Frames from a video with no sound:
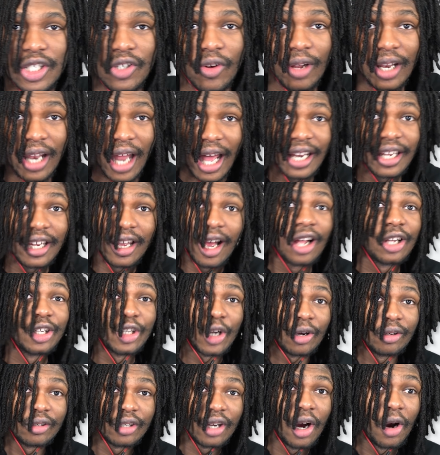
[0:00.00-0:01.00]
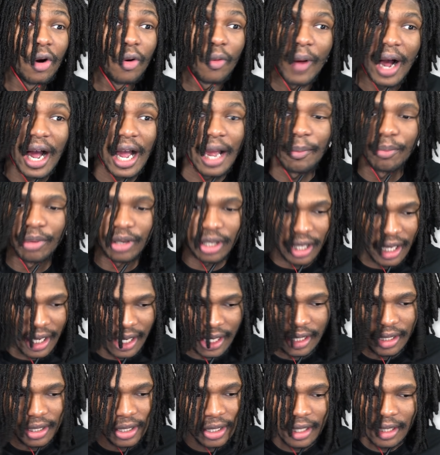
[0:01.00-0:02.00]
So a lot of y'all don't know why
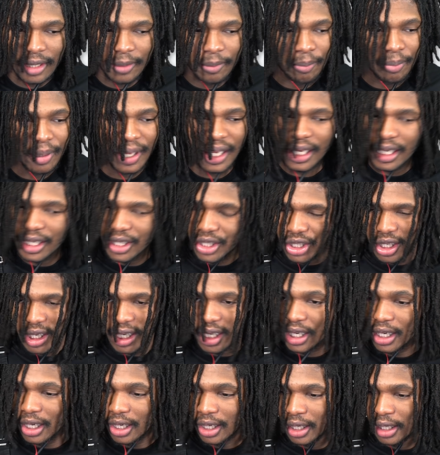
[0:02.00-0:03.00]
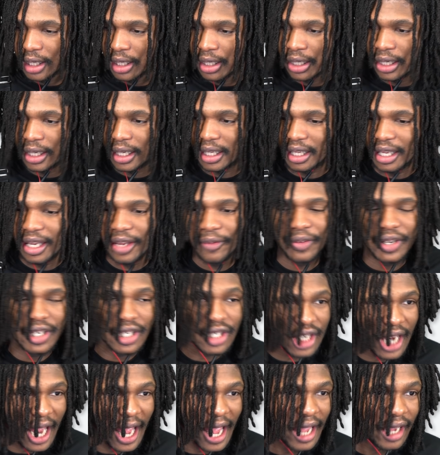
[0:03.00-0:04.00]
Berlin, P G, even
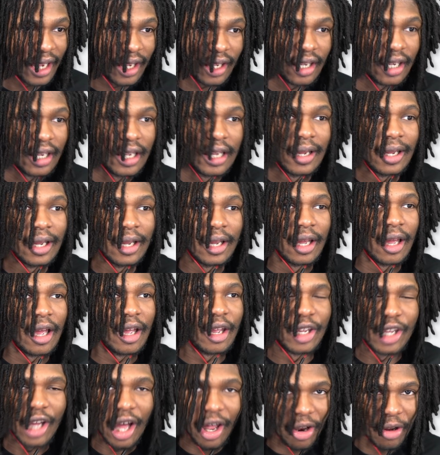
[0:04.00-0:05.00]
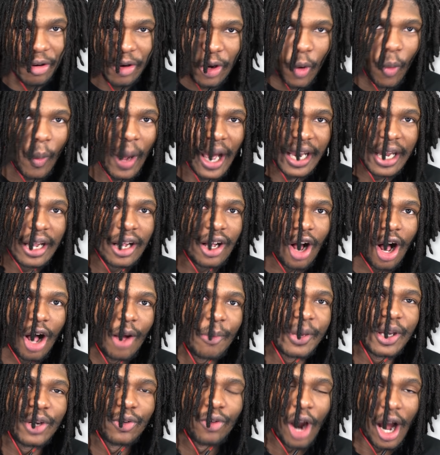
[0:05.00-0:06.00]
Jack, y'all don't know why they call
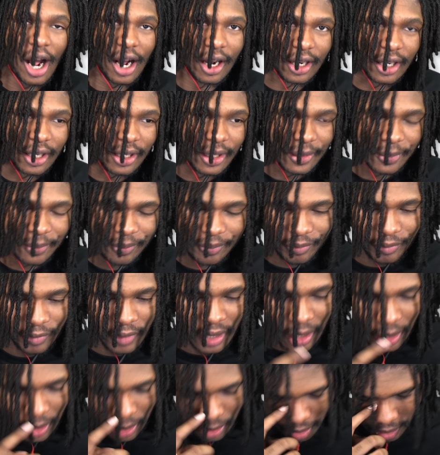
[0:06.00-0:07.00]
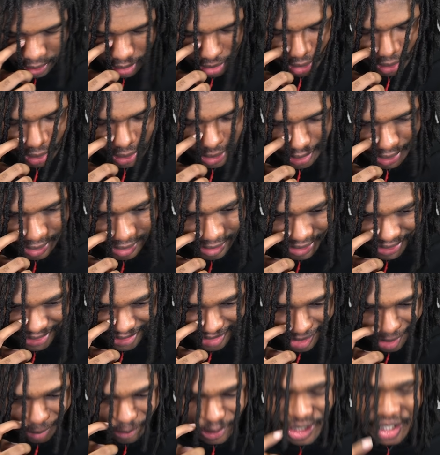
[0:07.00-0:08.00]
me Rock.
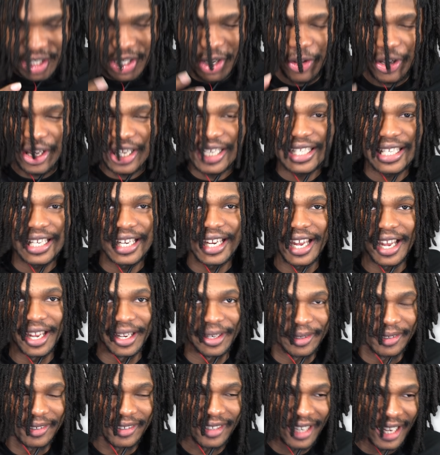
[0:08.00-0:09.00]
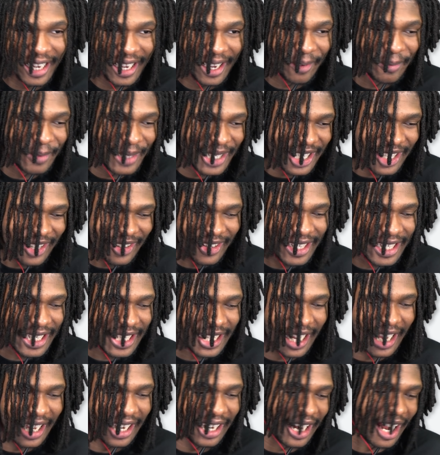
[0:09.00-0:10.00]
I'm gonna show this again, okay? I'm gonna show this
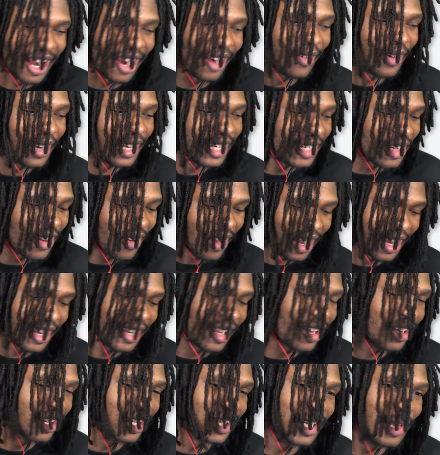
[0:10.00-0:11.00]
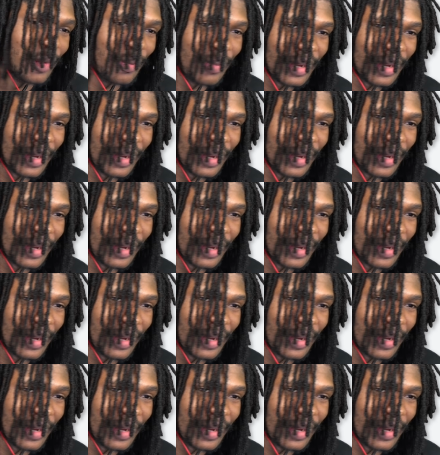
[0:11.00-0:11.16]
again. And I already know how y'all gonna